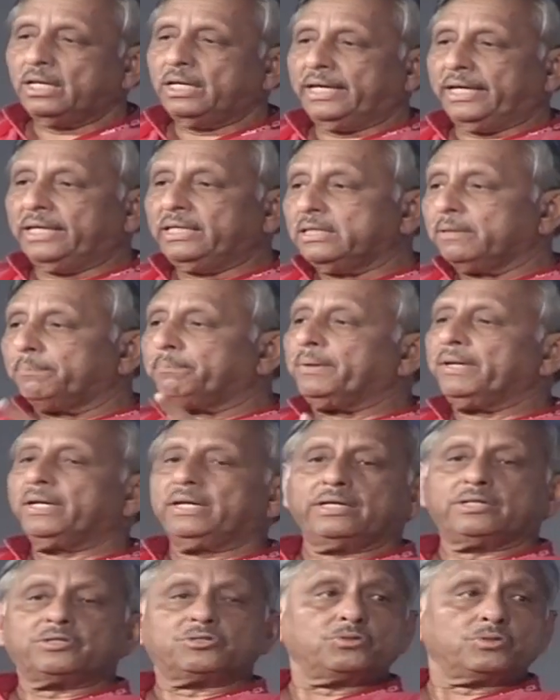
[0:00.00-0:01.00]
in the
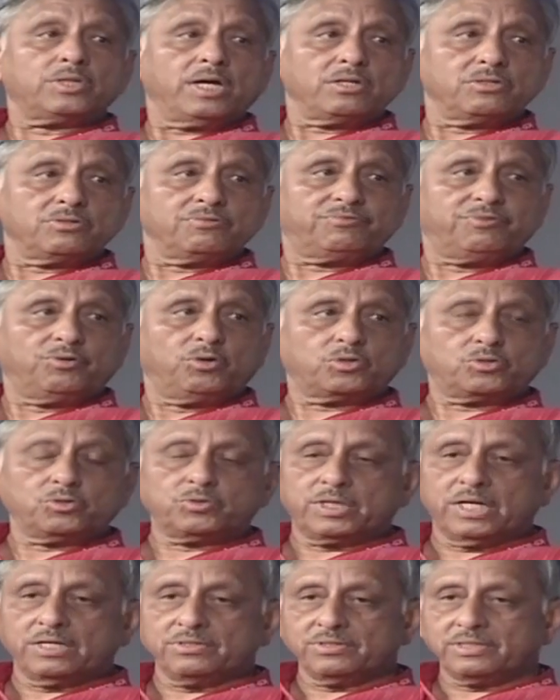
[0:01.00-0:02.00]
period
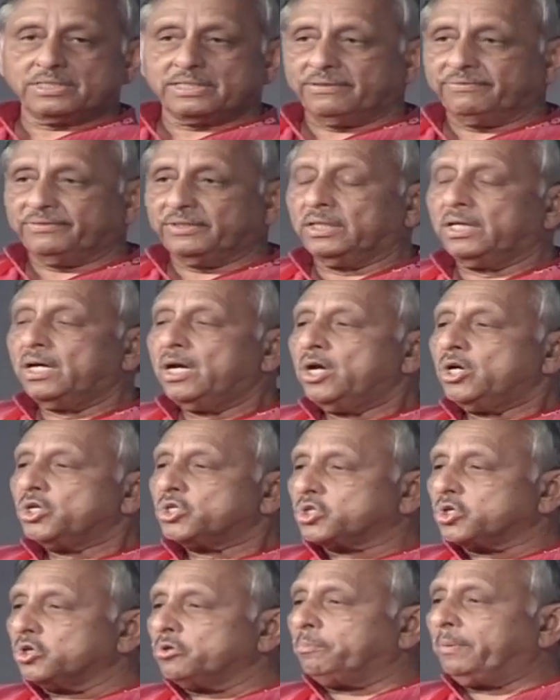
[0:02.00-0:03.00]
2004-2007
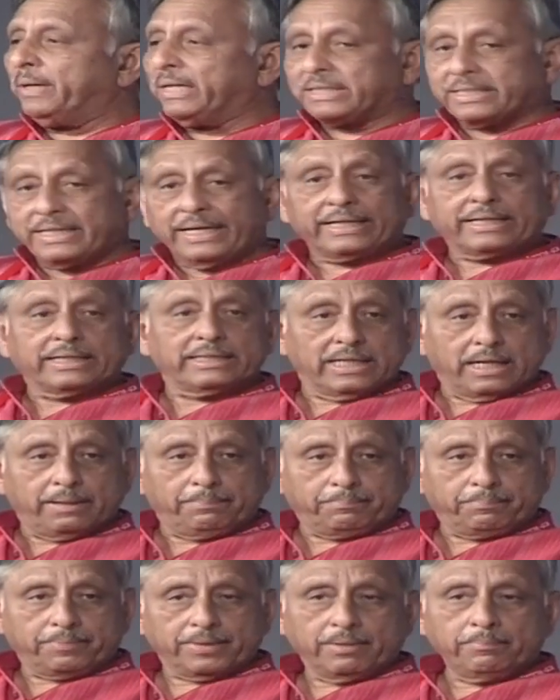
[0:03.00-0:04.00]
should be taken
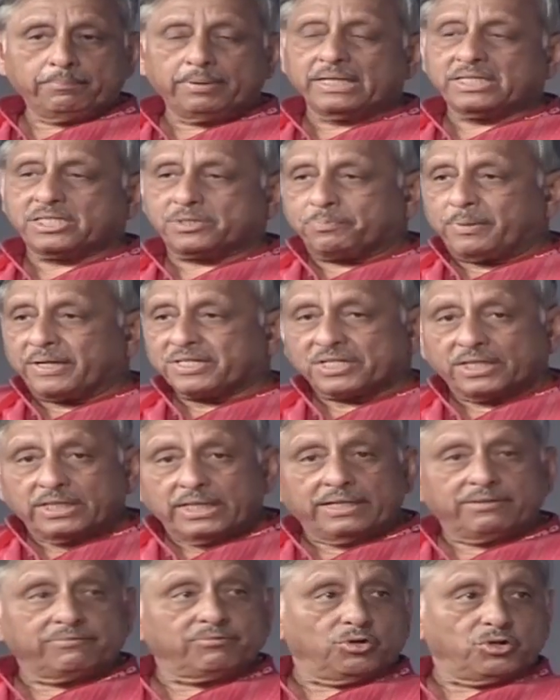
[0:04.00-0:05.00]
up by special
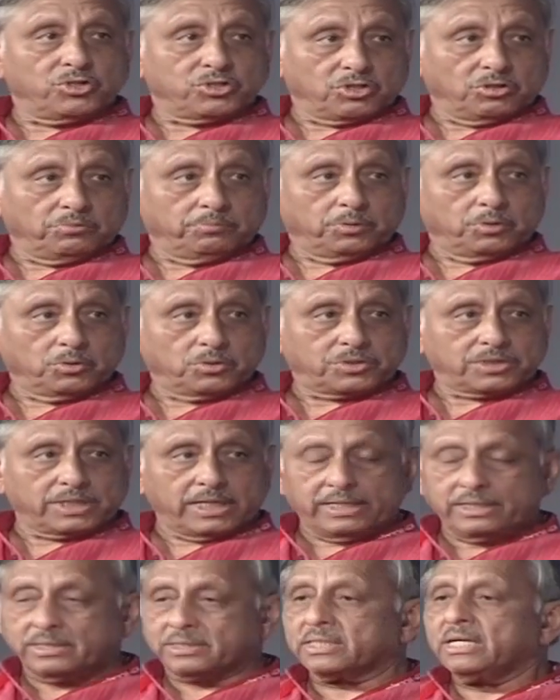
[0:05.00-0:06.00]
envoys on both
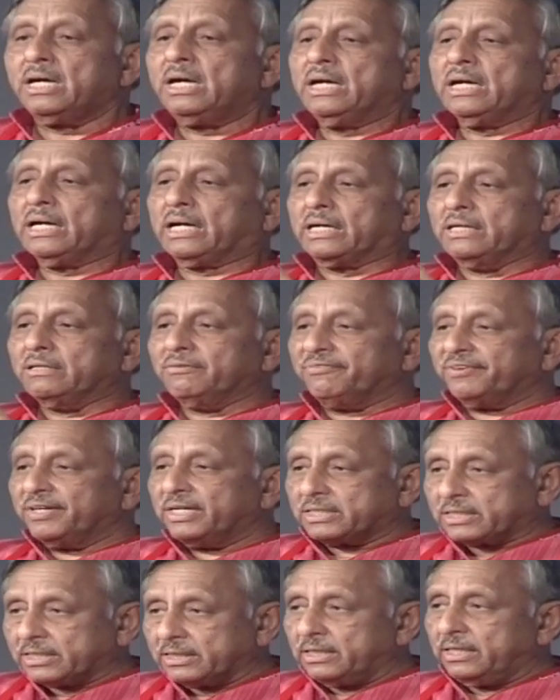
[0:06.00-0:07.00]
sides,
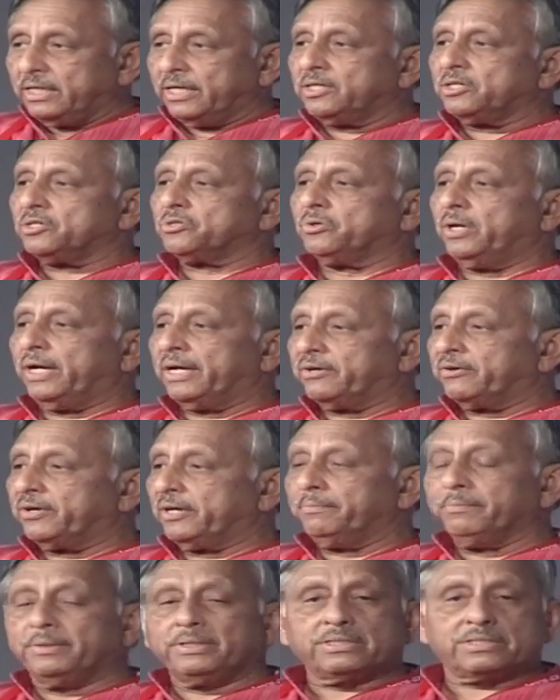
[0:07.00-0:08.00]
converted into
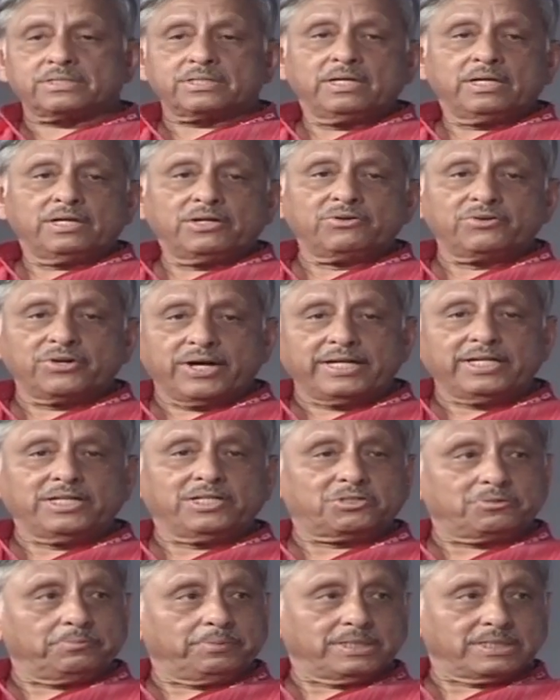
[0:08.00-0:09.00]
agreements ready
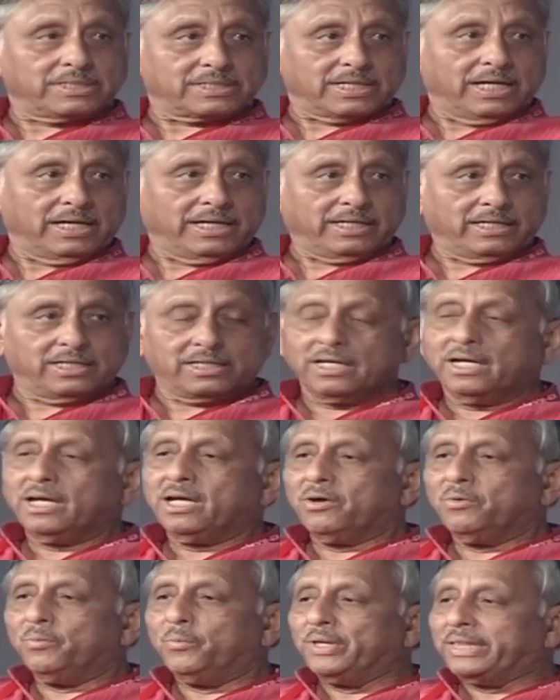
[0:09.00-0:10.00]
to be signed.
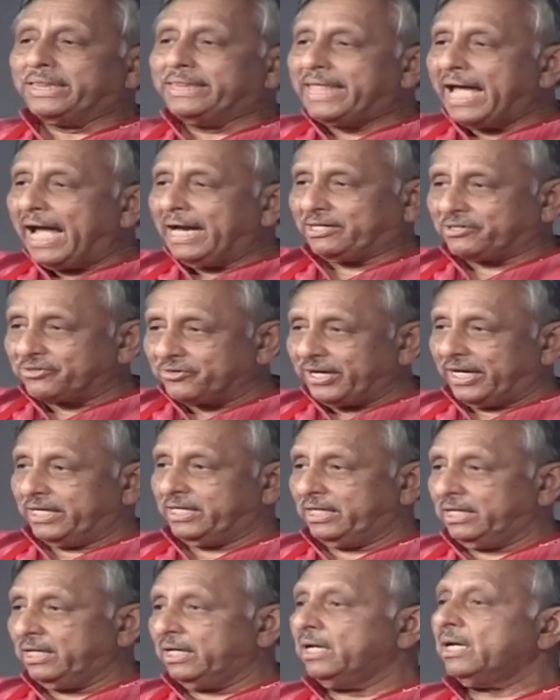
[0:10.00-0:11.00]
With that
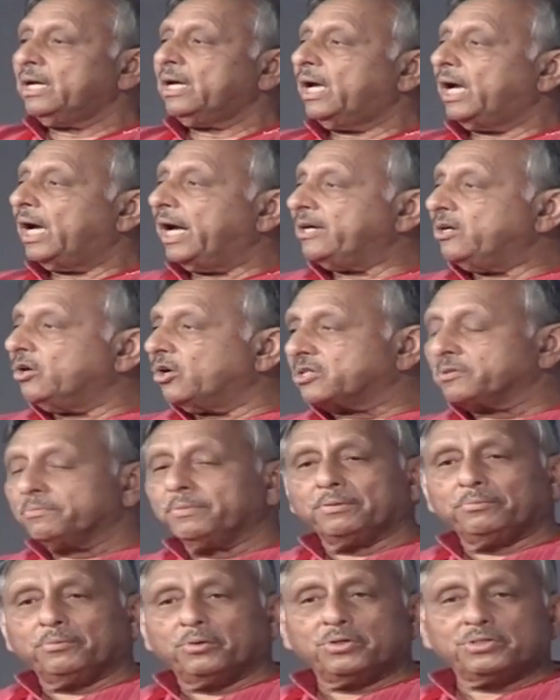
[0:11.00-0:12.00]
ready, and Dr.
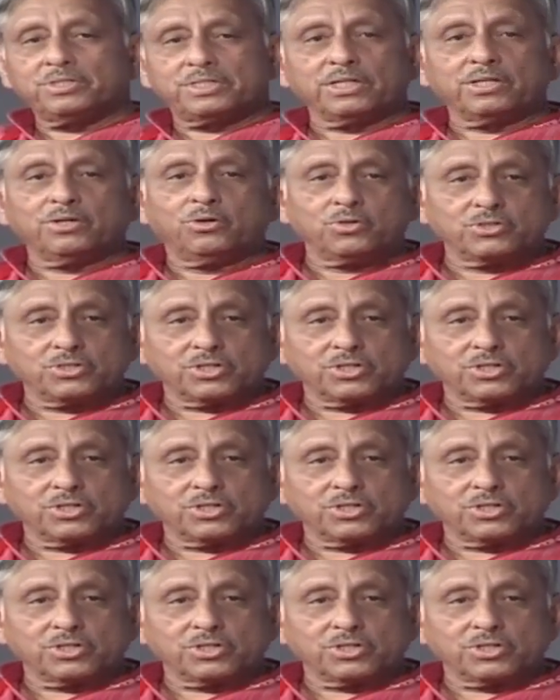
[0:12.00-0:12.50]
Manmohan Singh goes